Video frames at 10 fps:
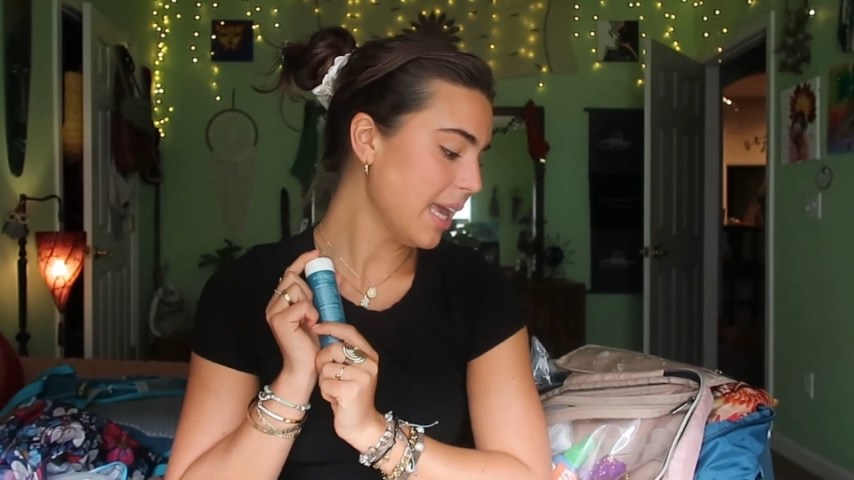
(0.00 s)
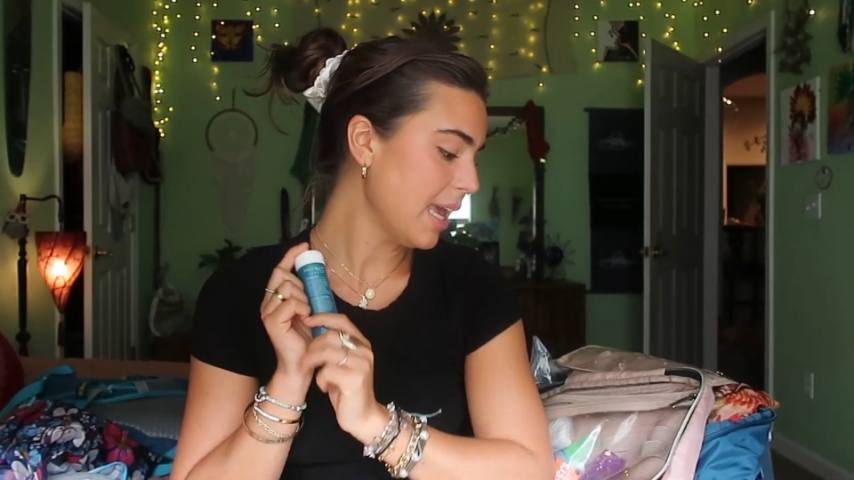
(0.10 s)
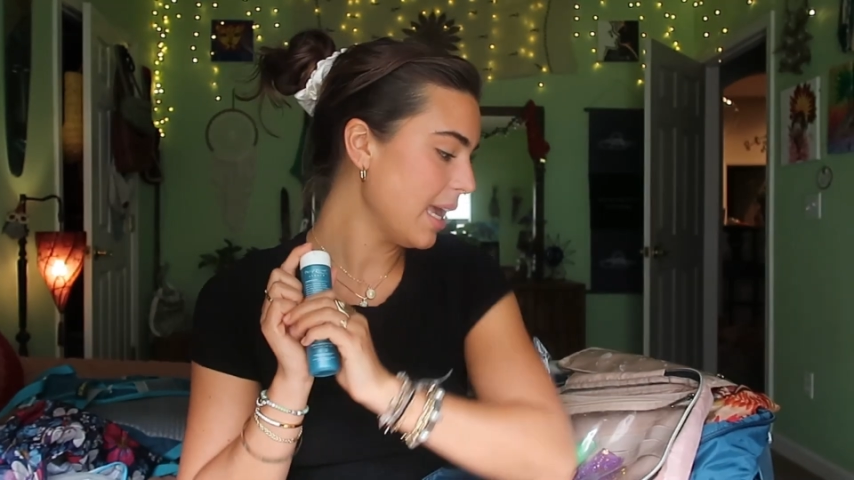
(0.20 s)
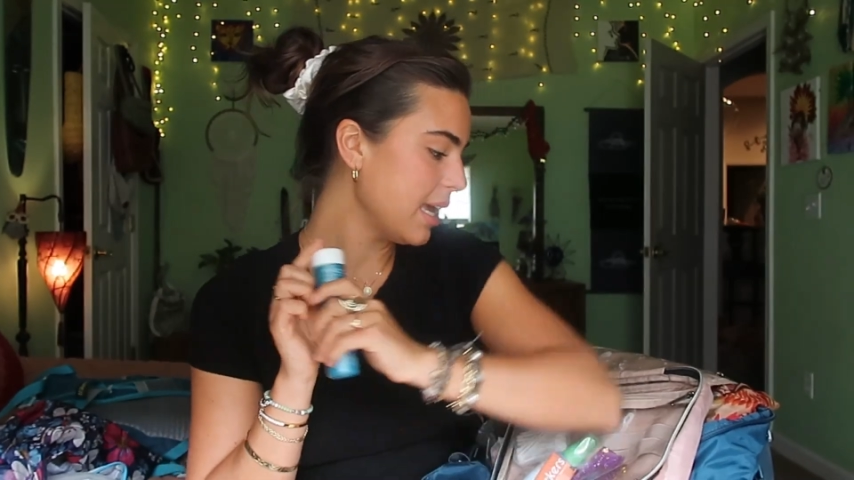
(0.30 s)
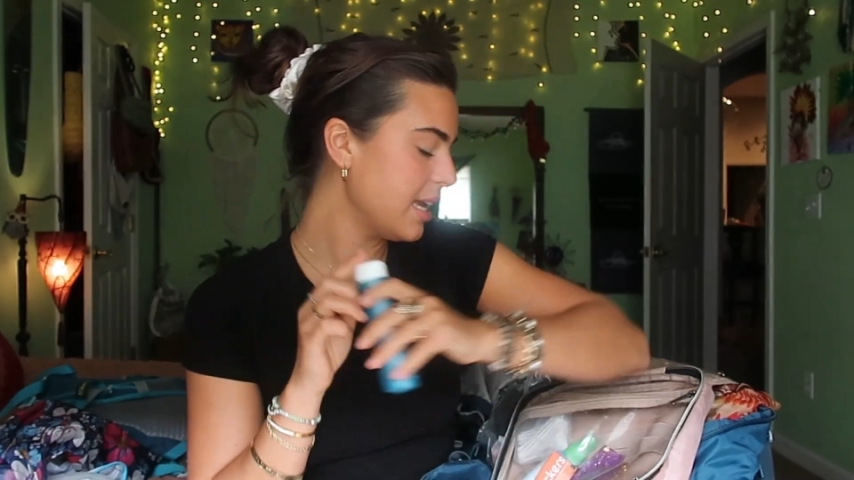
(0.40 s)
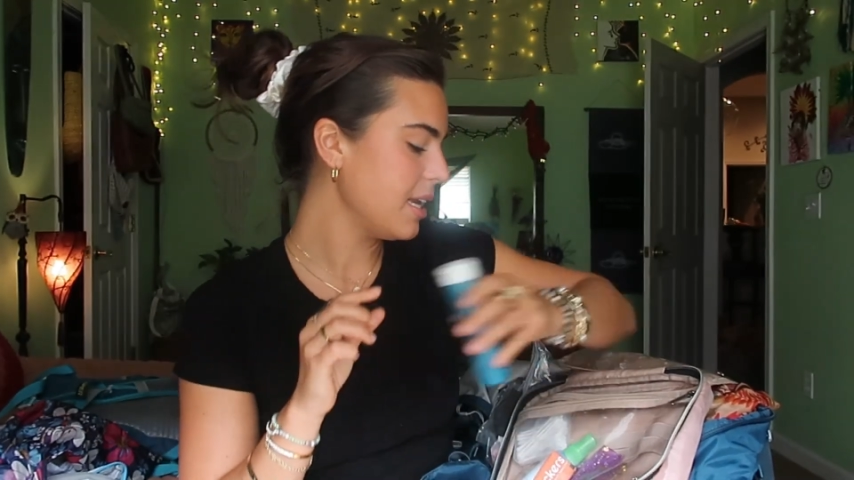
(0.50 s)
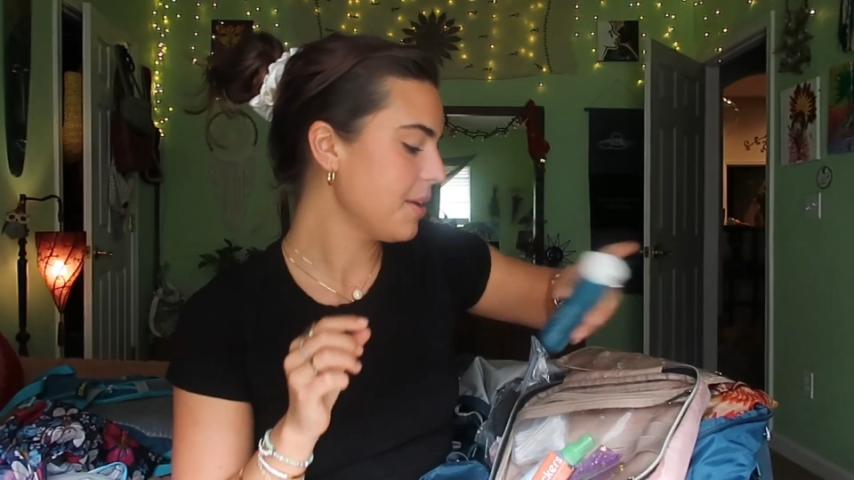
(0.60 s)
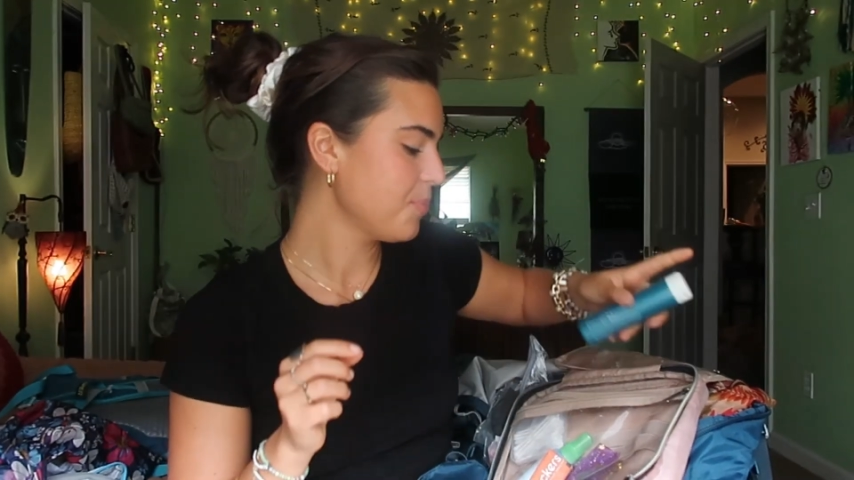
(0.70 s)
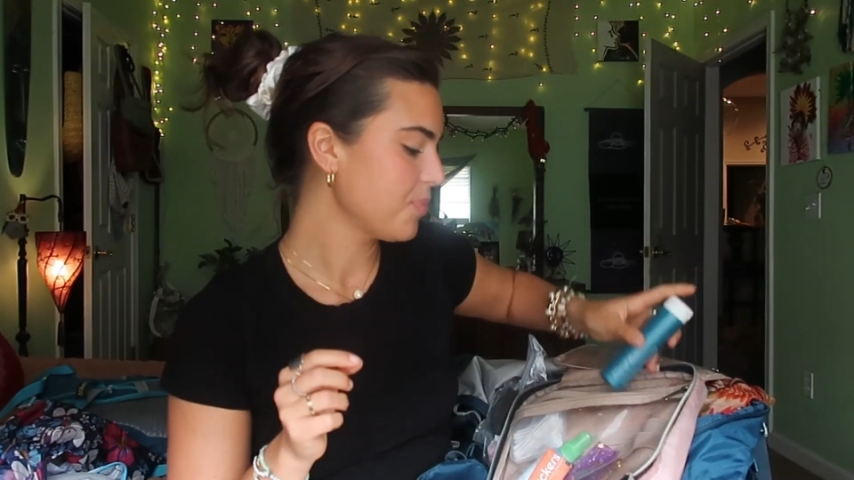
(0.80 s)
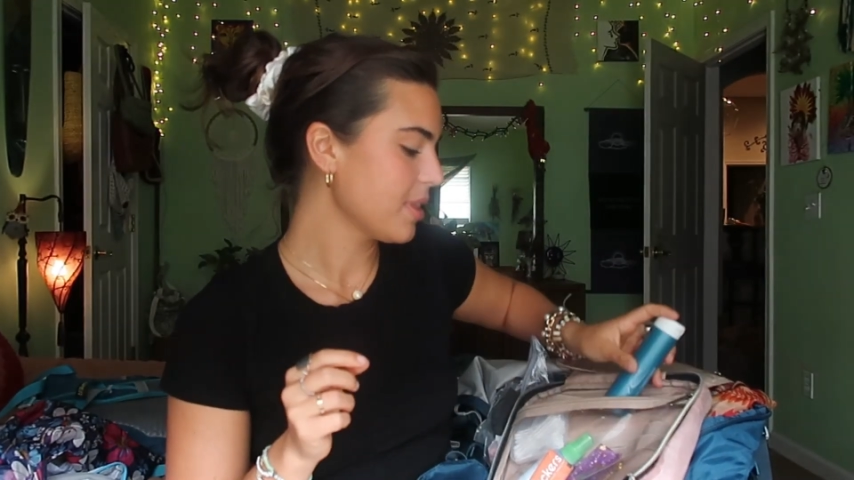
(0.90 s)
and
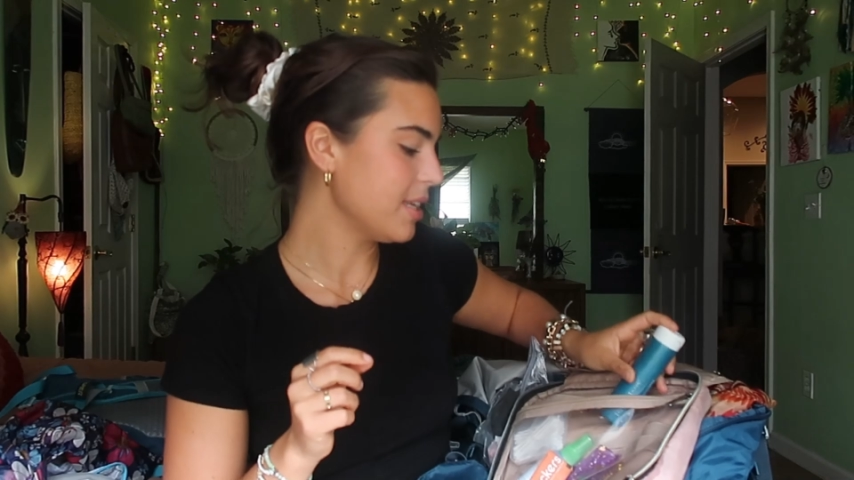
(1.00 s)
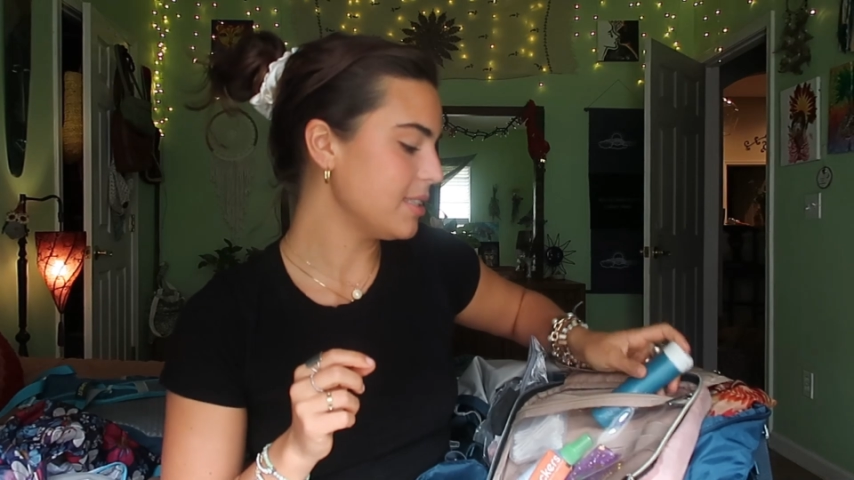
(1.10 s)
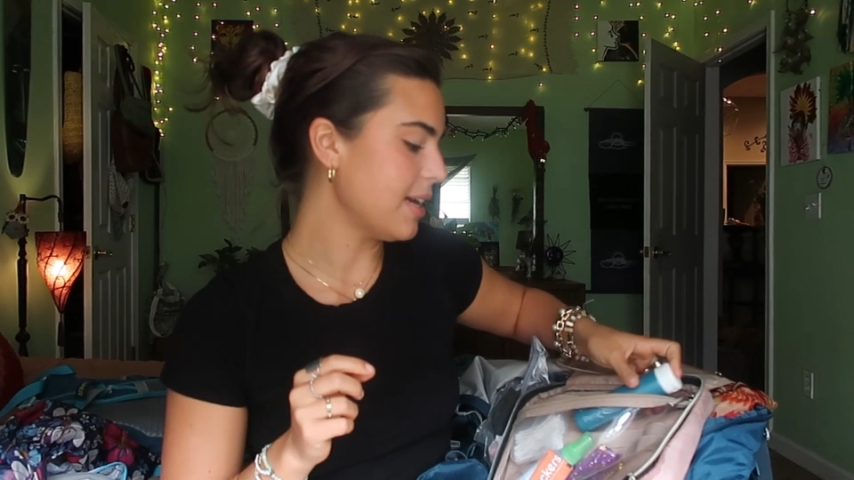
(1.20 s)
they're